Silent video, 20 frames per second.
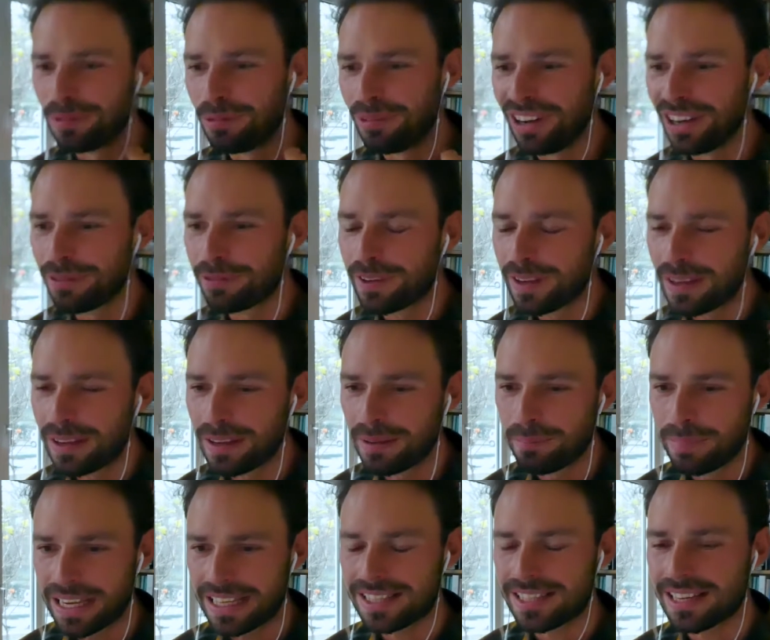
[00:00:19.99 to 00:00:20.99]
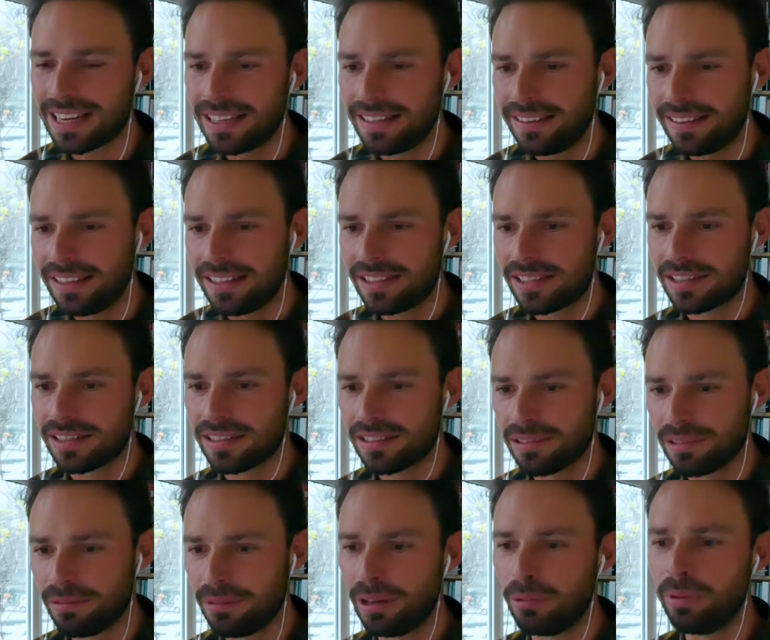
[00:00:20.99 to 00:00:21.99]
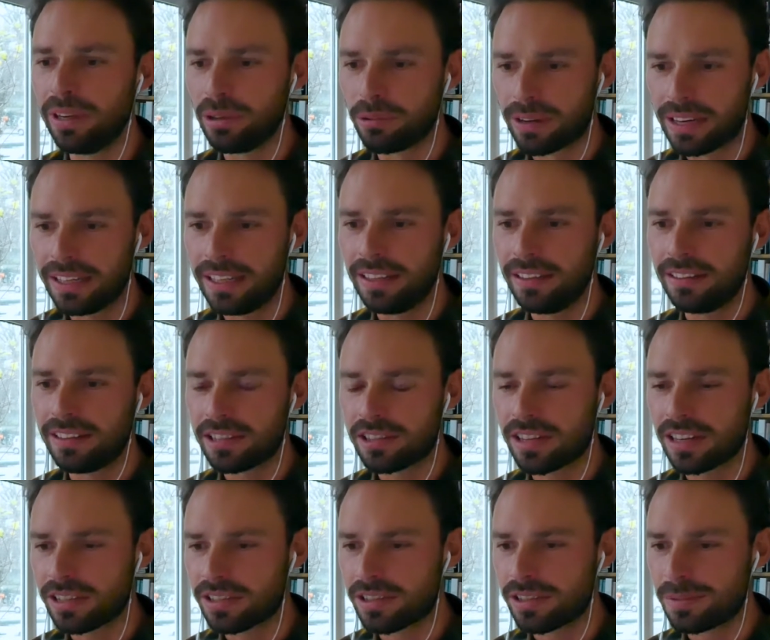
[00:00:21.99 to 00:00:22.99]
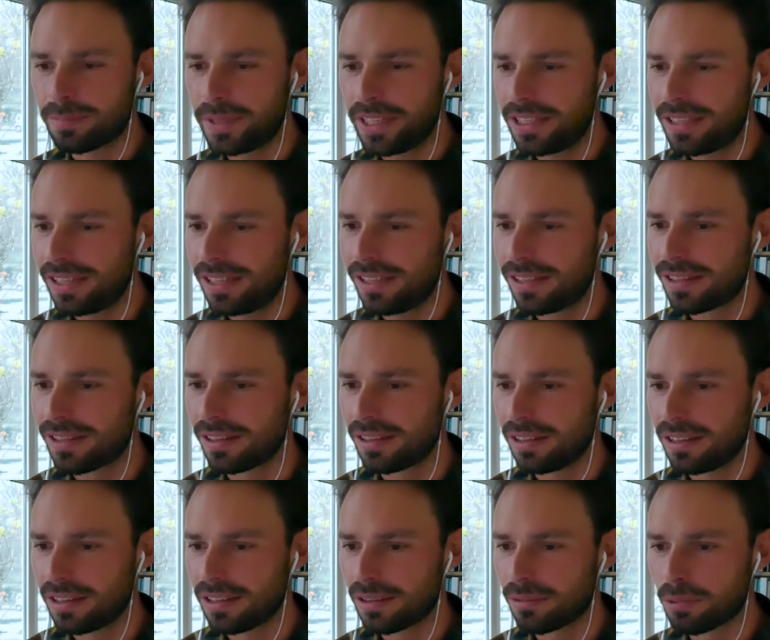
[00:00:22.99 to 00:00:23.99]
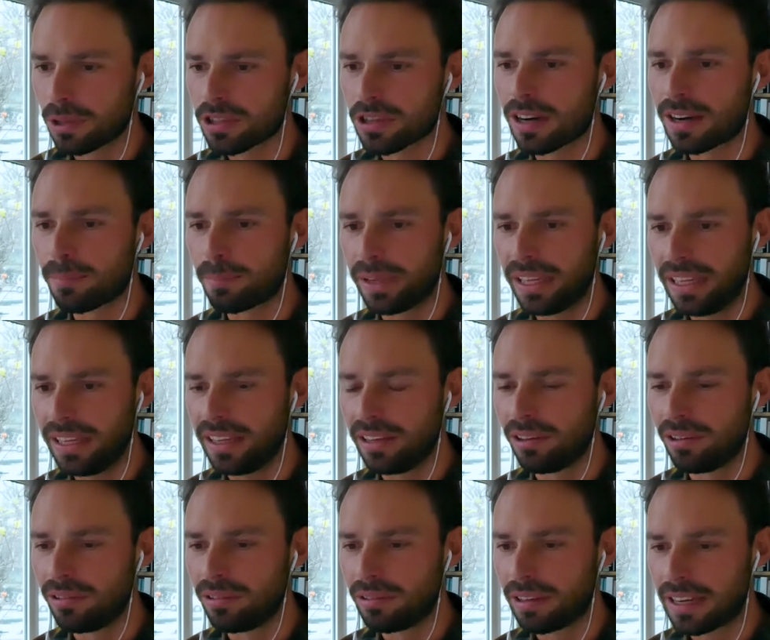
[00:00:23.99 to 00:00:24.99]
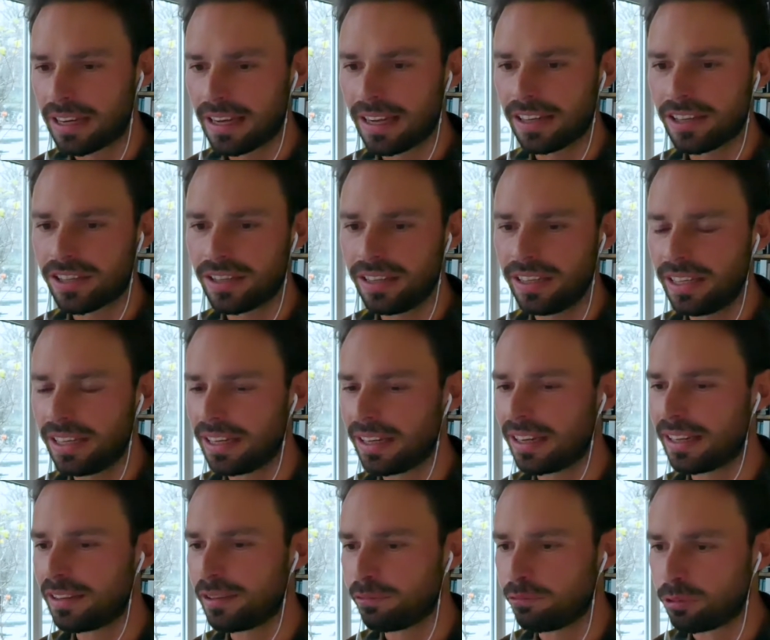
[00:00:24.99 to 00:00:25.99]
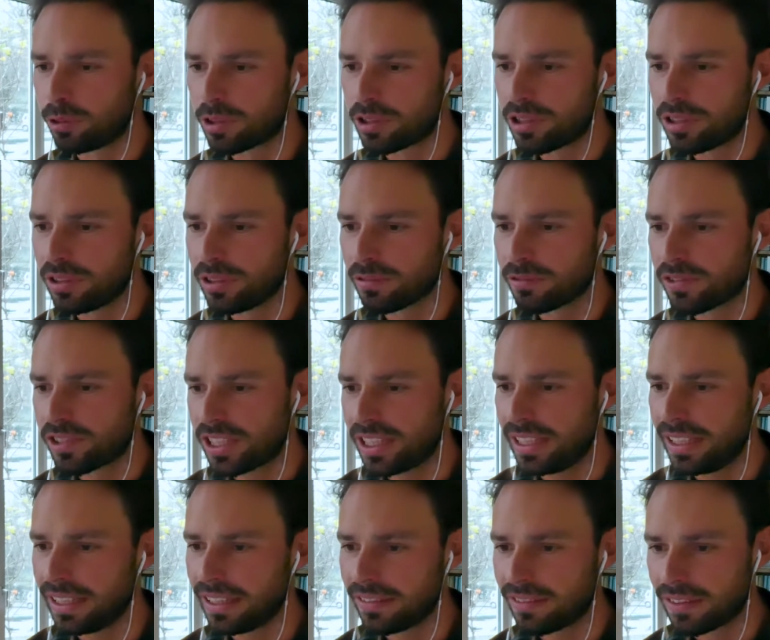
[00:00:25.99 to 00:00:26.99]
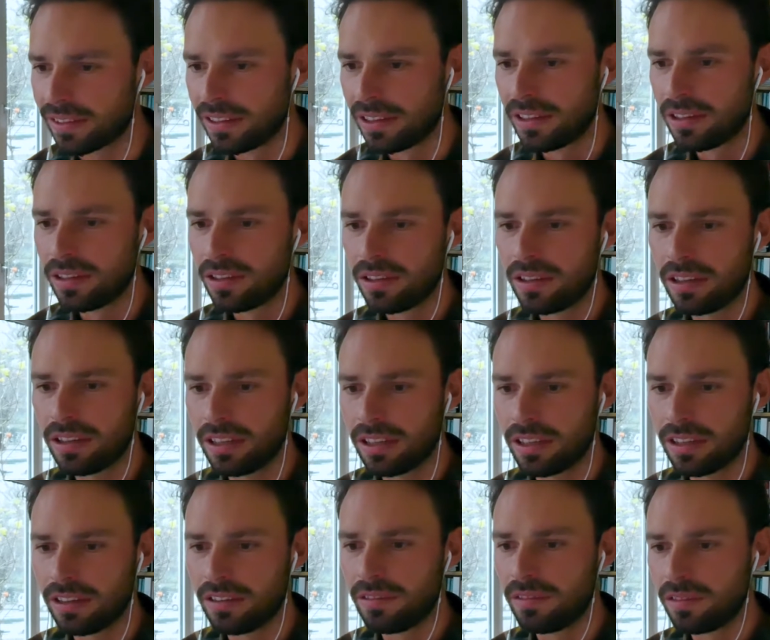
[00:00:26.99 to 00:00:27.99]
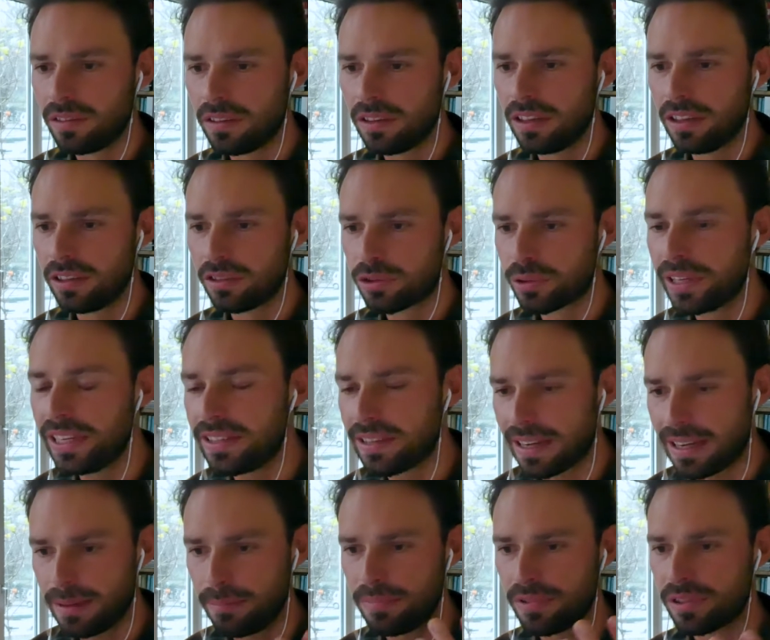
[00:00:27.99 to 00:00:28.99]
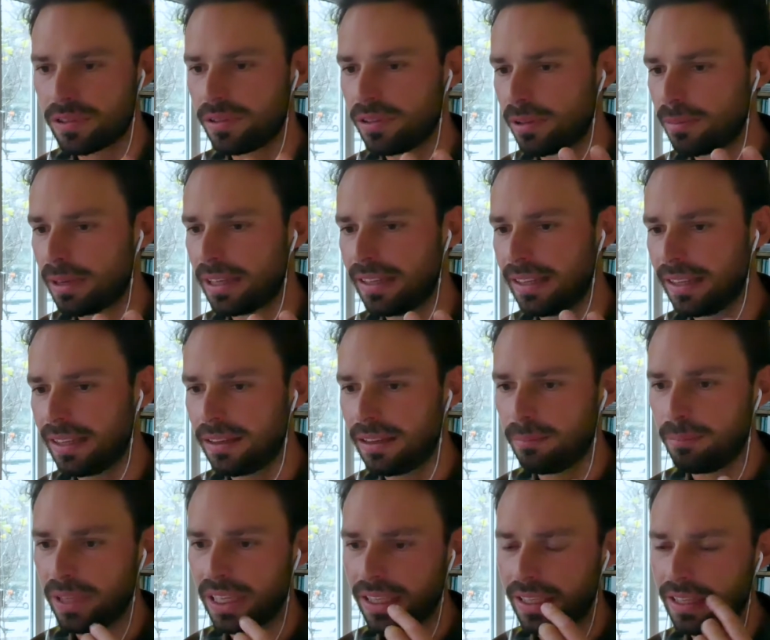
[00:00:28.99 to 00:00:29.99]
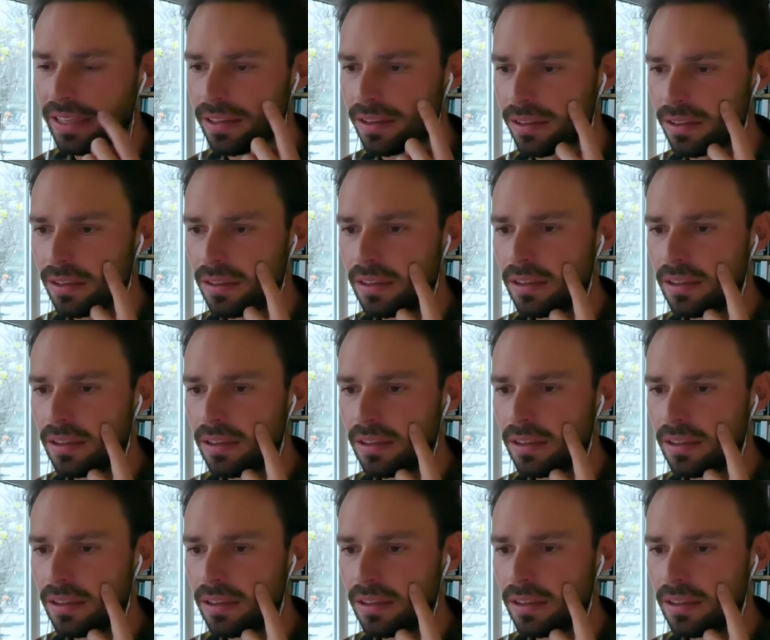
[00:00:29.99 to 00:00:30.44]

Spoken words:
One of the best sightings, well, we already discussed the species, was harpy eagle. I actually had the fortune of seeing it 3 times during my big year.